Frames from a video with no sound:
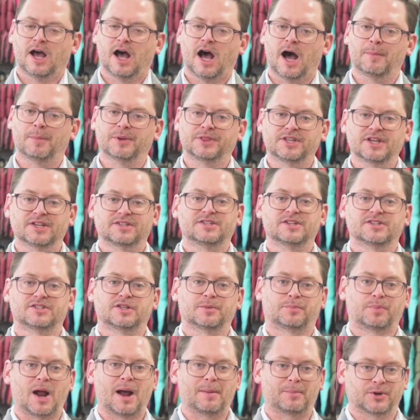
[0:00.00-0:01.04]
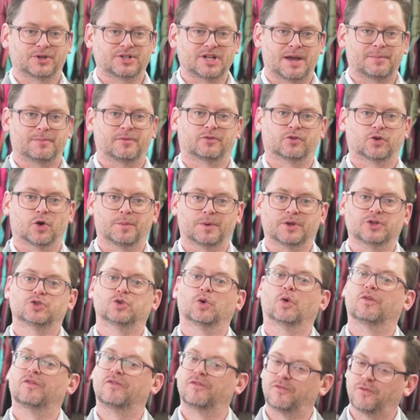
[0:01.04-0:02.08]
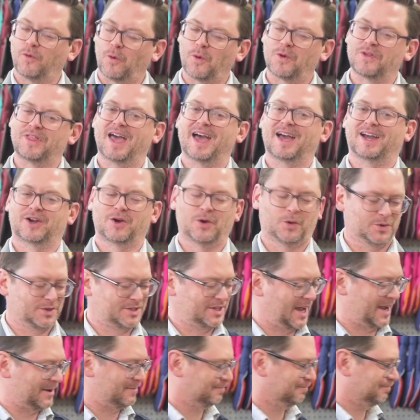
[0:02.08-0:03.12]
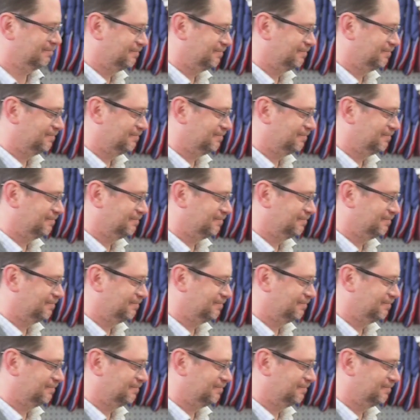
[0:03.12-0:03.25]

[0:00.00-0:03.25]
But this is the proper type of grooming tool for that coat type.